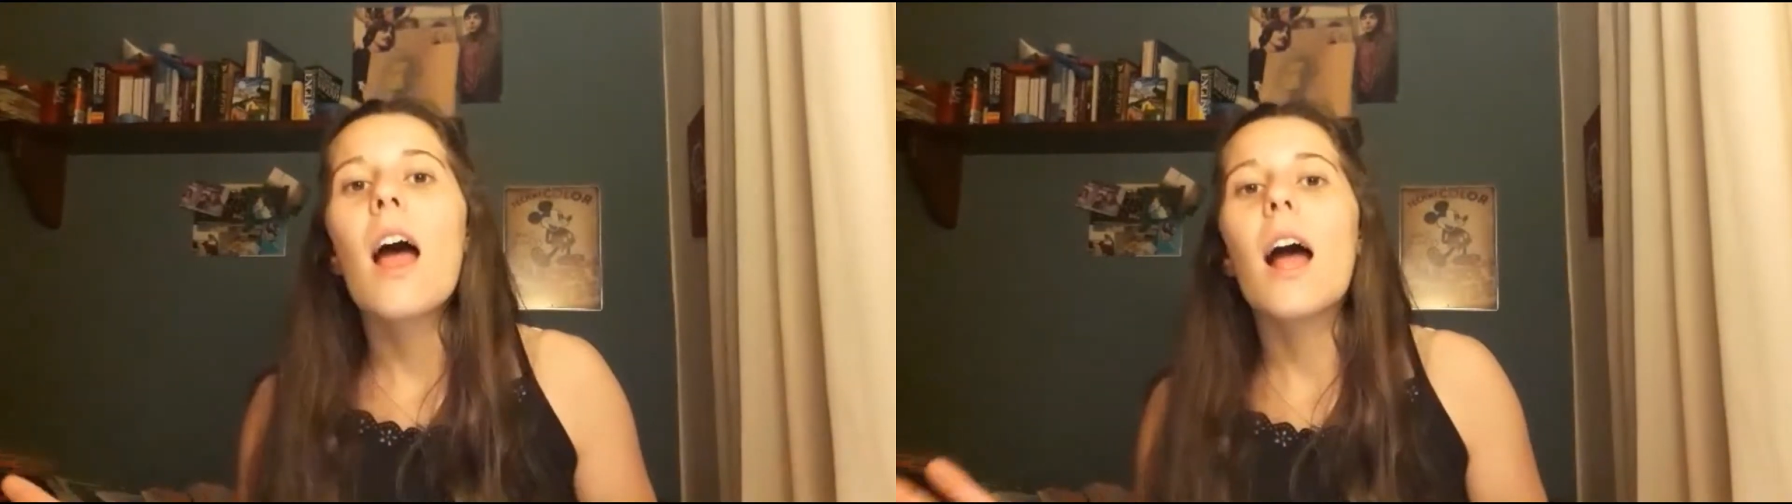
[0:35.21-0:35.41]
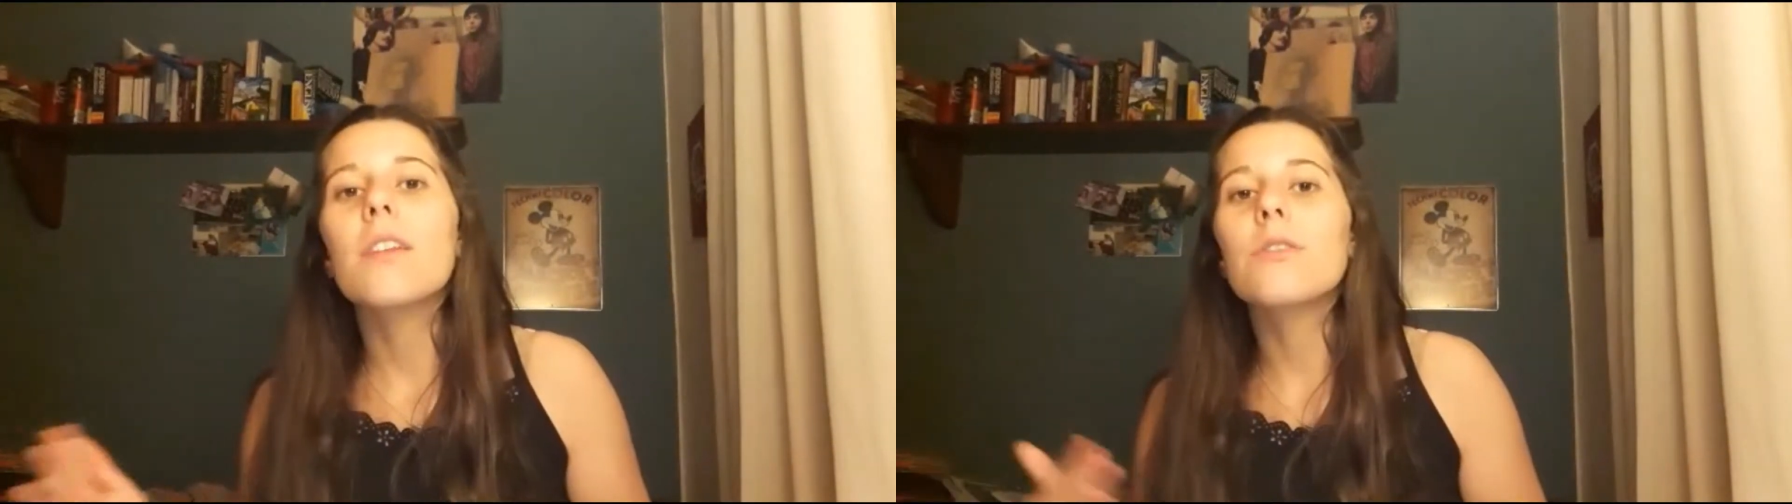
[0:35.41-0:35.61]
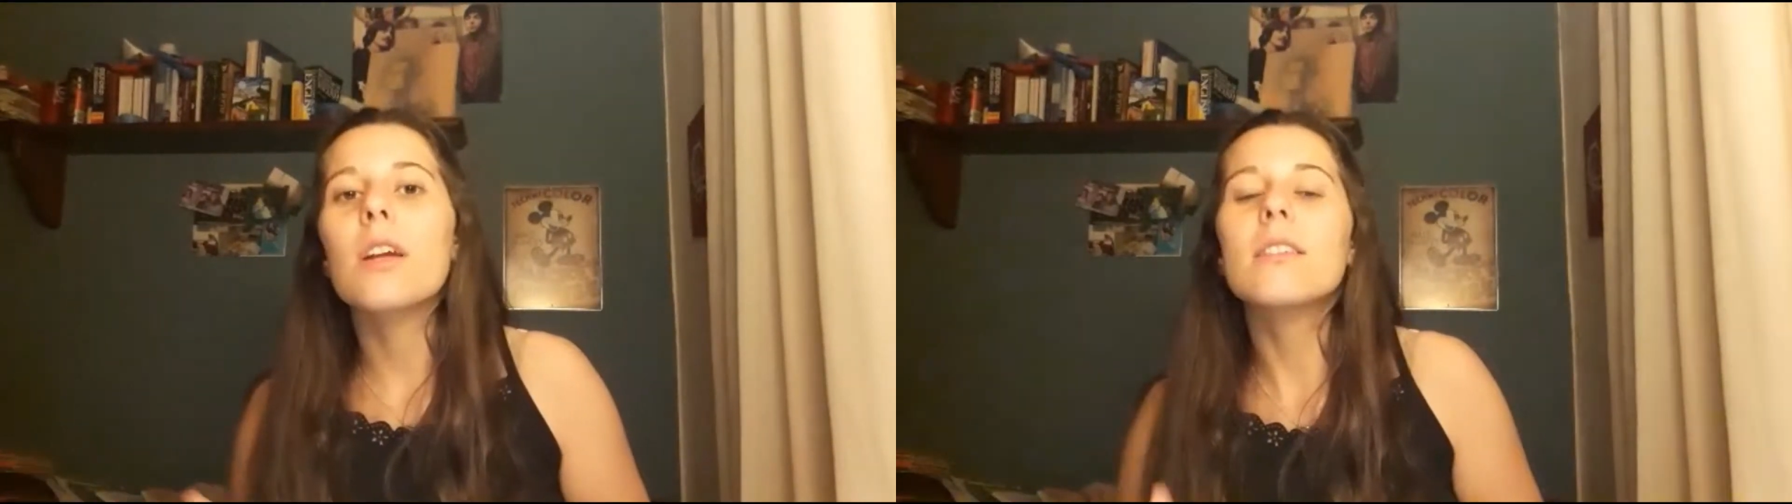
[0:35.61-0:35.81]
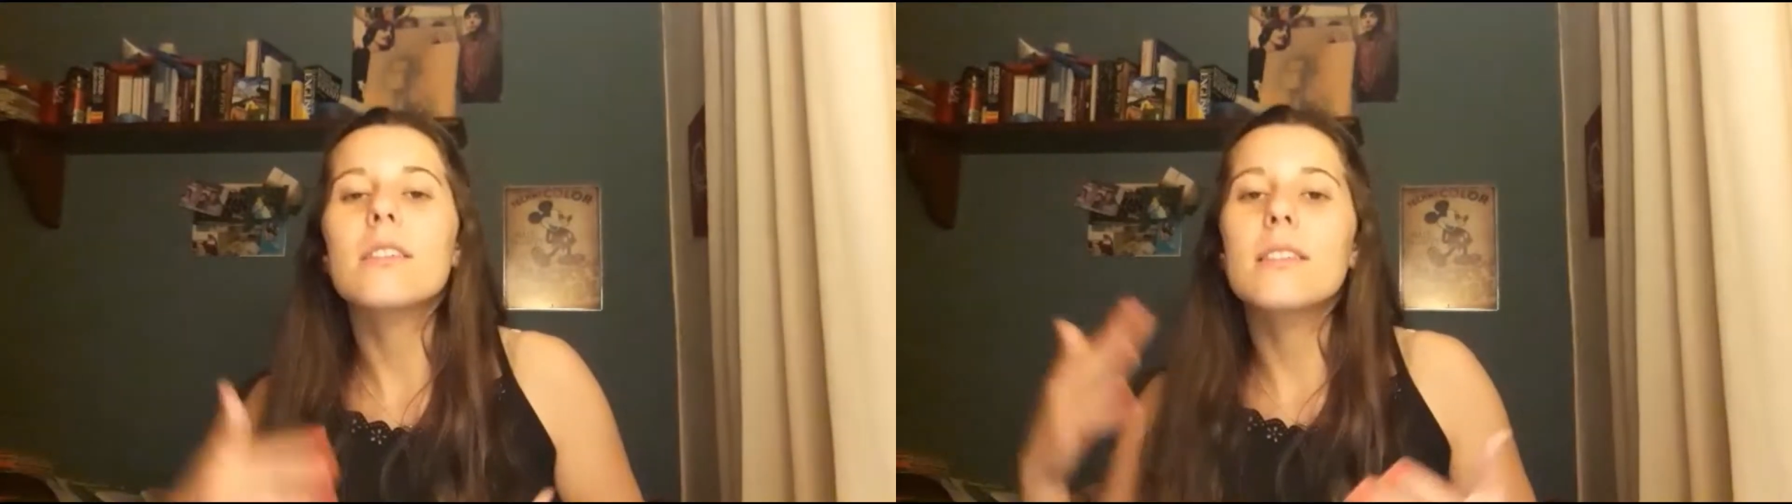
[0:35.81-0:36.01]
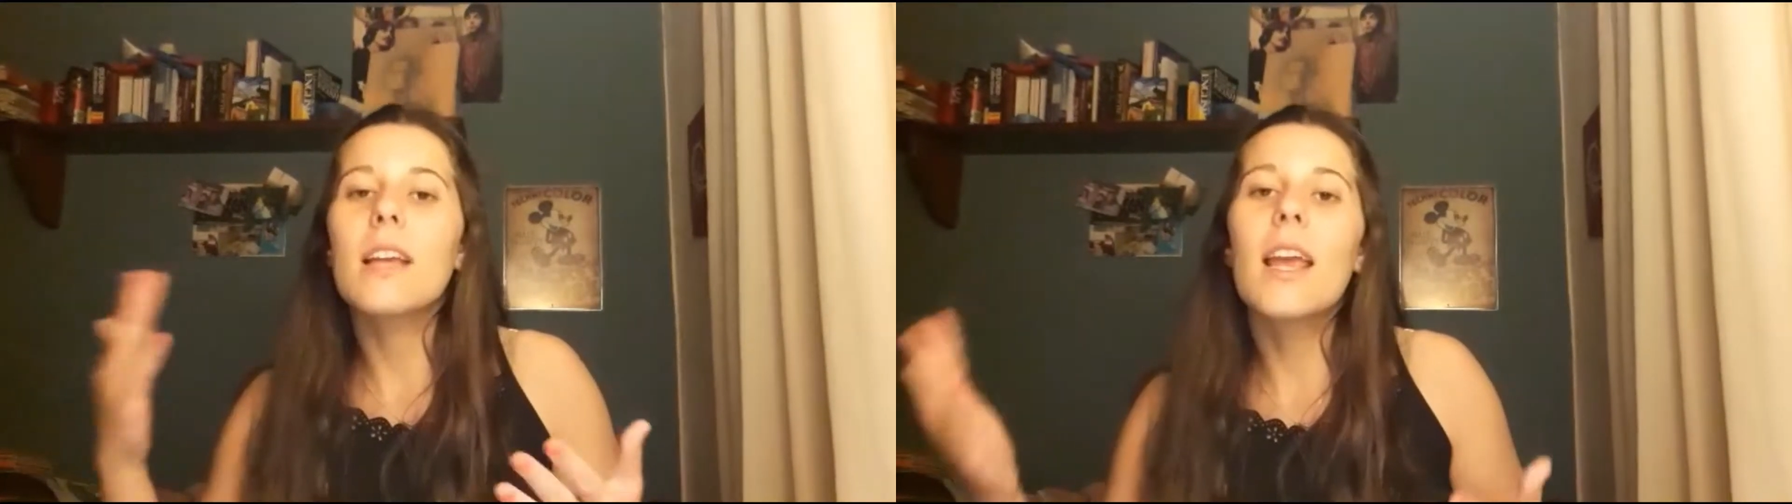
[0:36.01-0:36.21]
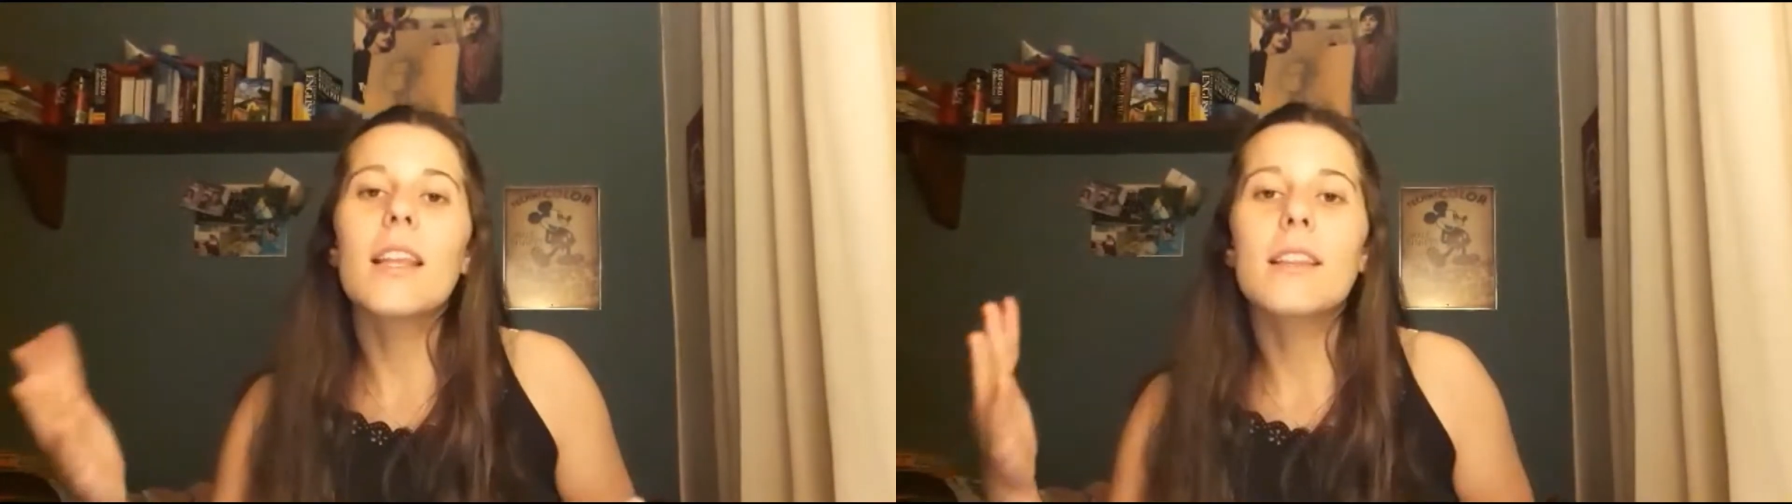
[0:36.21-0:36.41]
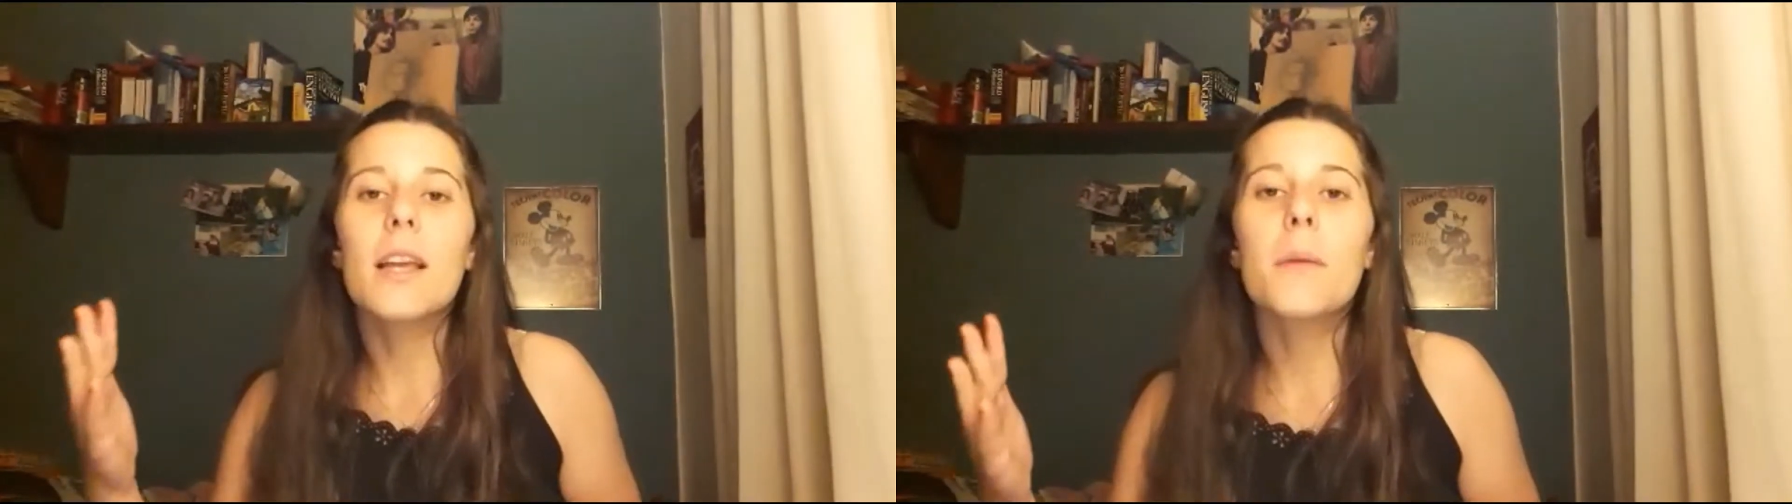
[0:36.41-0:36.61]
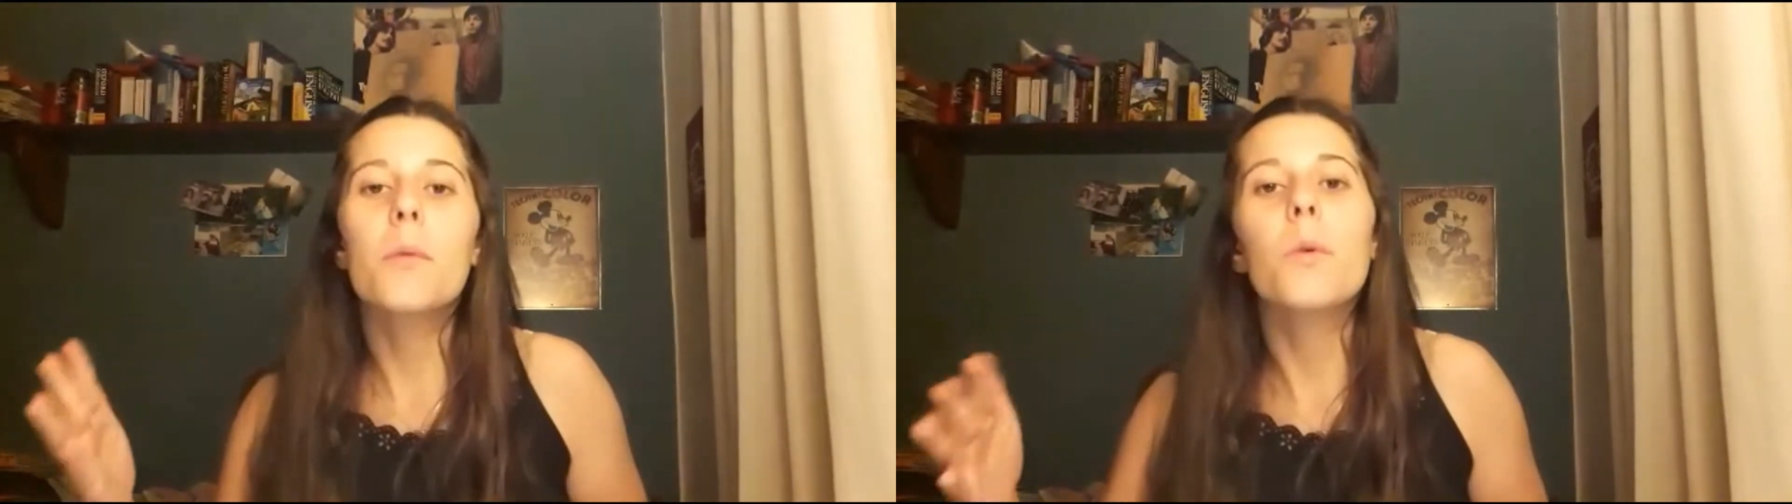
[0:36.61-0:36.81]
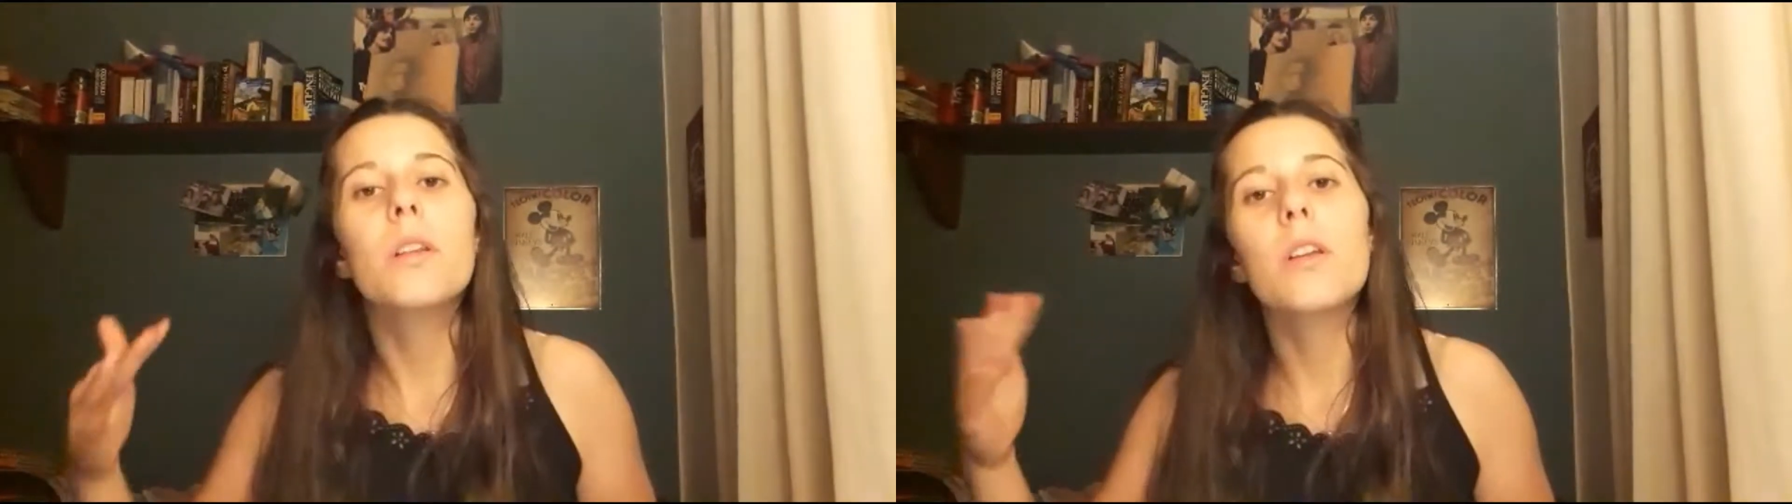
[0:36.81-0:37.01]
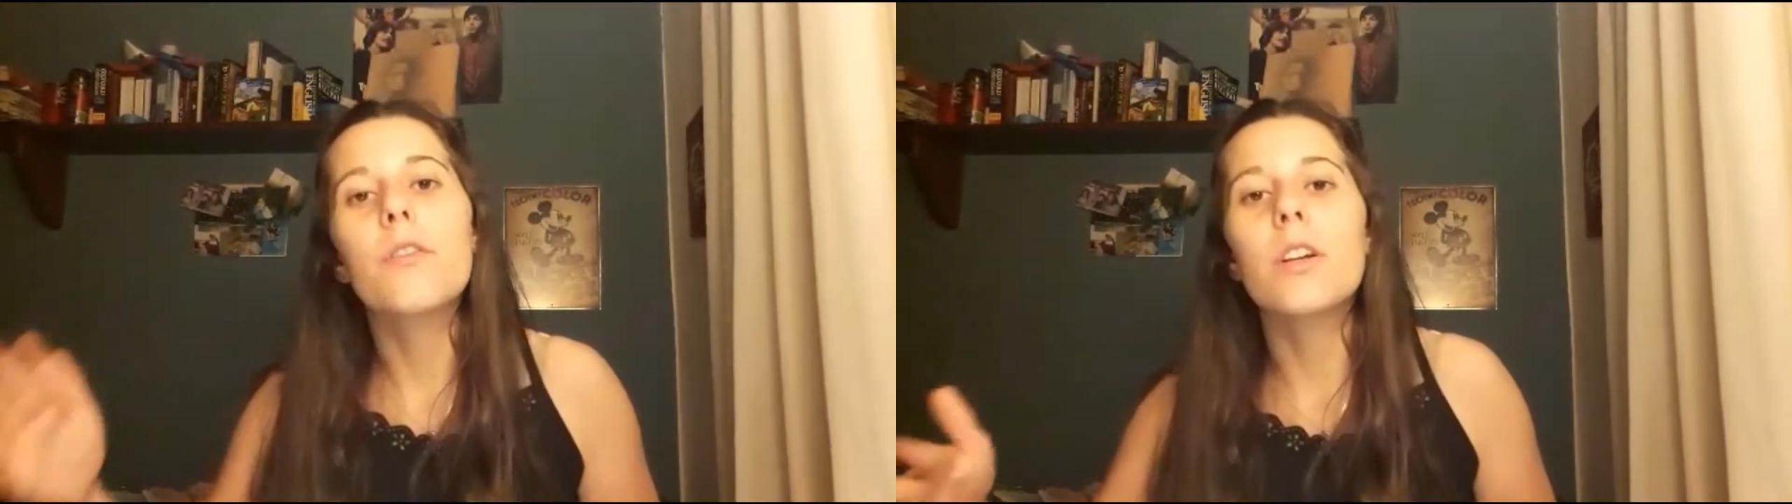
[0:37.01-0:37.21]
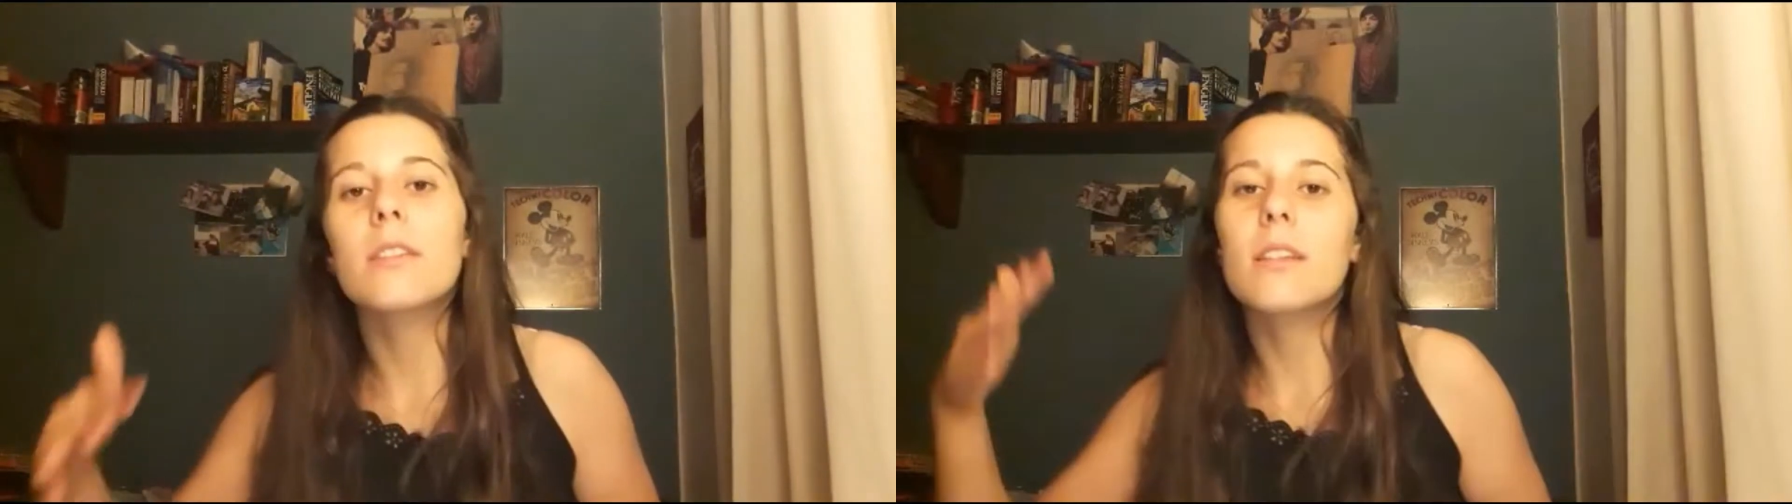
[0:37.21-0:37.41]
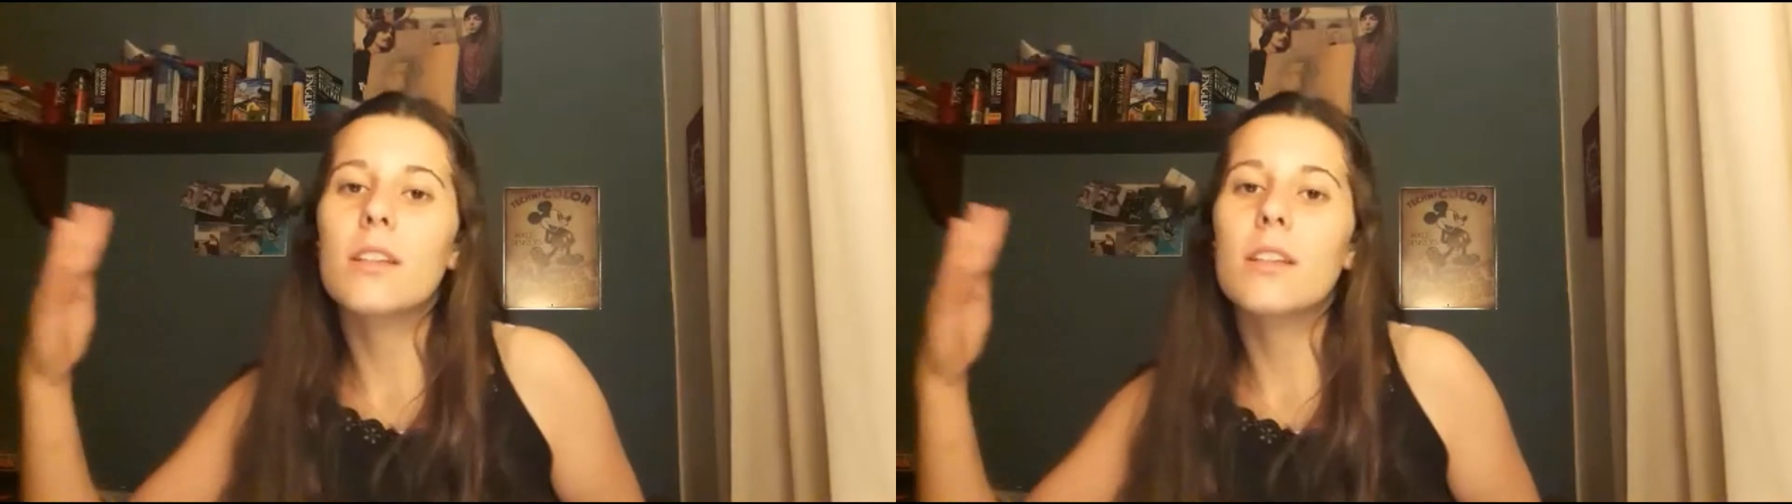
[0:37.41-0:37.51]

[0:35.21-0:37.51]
and tries saying them with different